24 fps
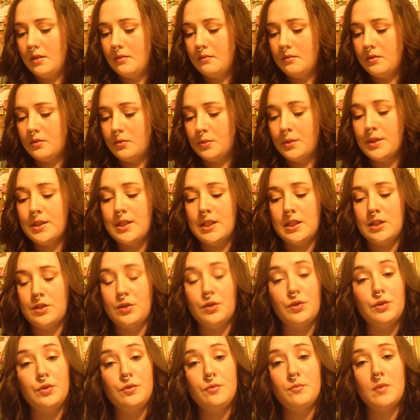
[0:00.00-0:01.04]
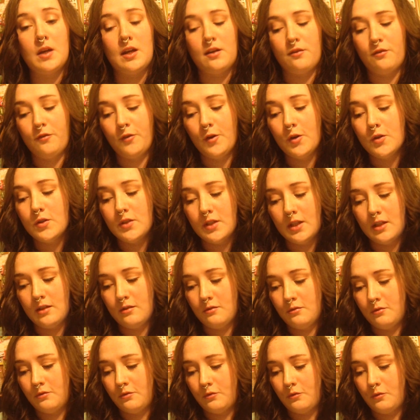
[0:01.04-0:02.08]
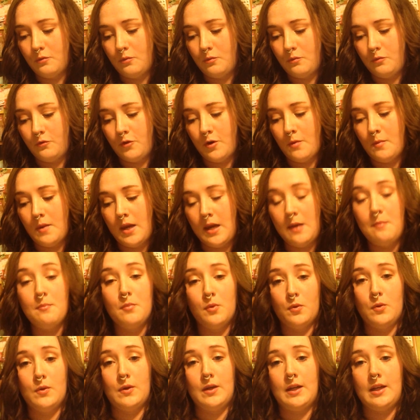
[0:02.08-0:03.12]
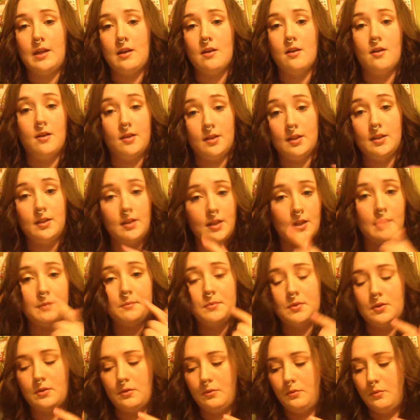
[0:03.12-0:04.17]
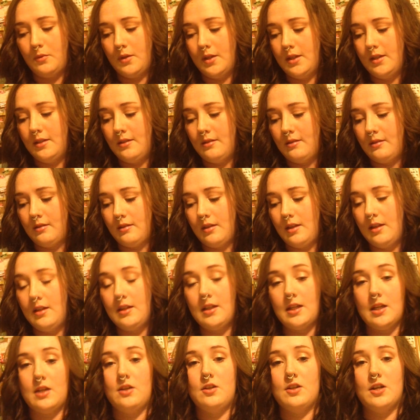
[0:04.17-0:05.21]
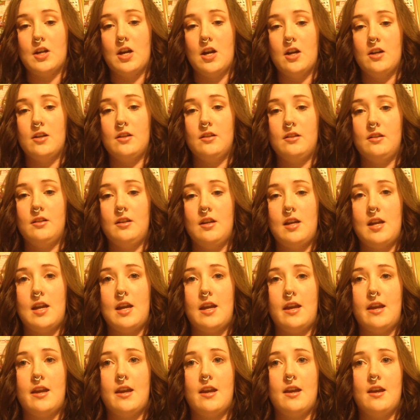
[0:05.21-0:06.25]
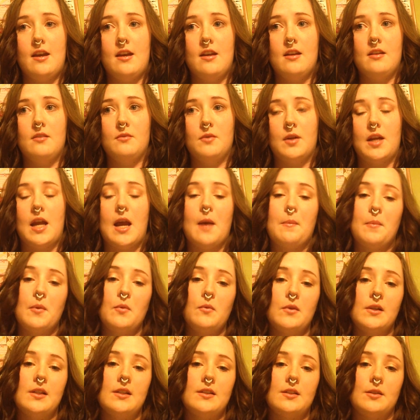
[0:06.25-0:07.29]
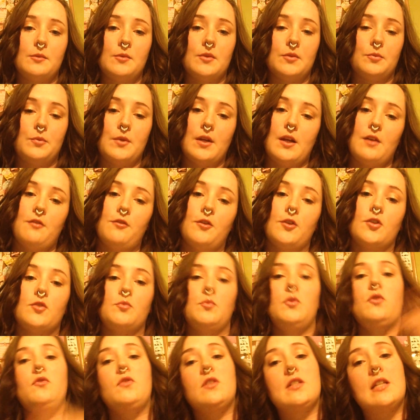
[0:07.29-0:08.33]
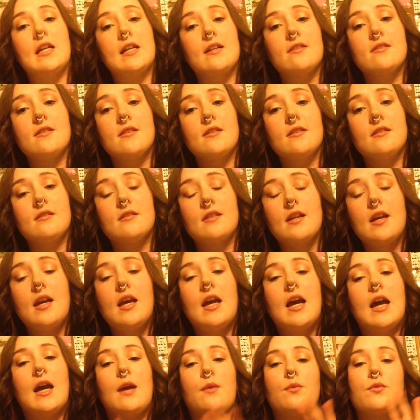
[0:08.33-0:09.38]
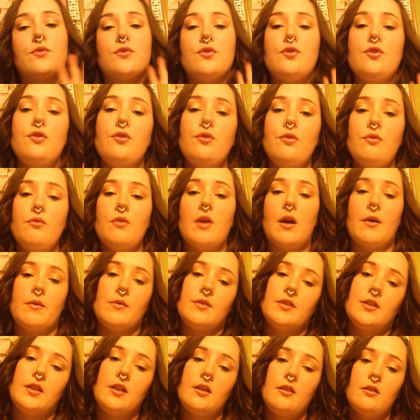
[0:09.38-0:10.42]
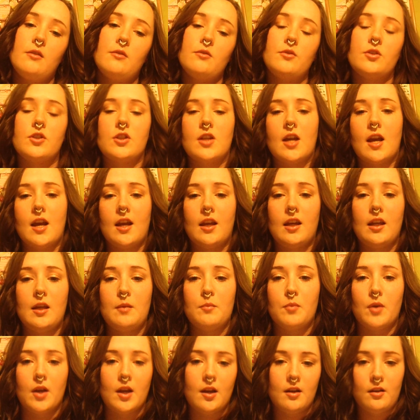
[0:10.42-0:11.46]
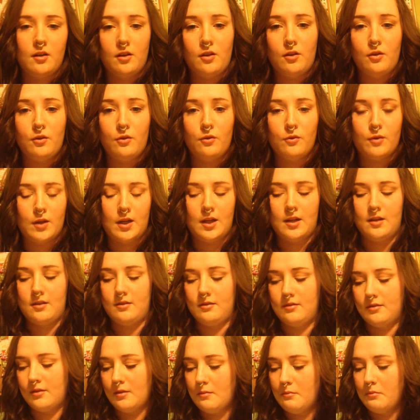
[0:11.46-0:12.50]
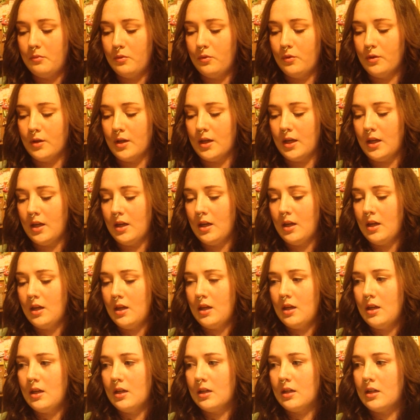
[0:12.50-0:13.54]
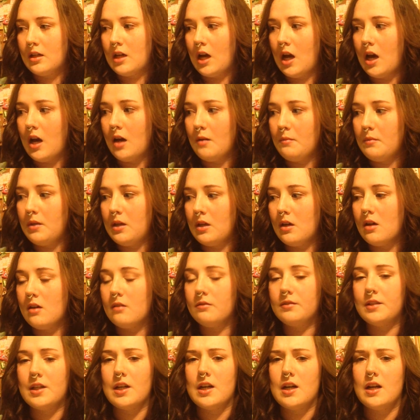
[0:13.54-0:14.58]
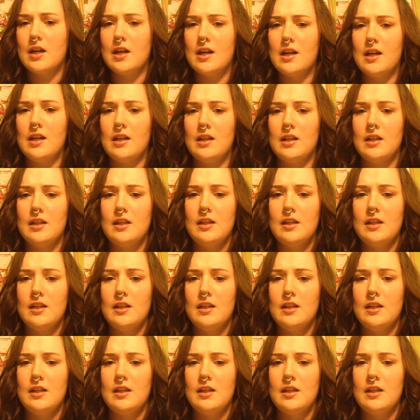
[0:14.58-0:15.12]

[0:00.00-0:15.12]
22, my first kiss from a boy on the lips was in kindergarten, and what happened was, it was when I first moved to Texas. I was new, I was cute, shiny, brand new, and some boy caught me off guard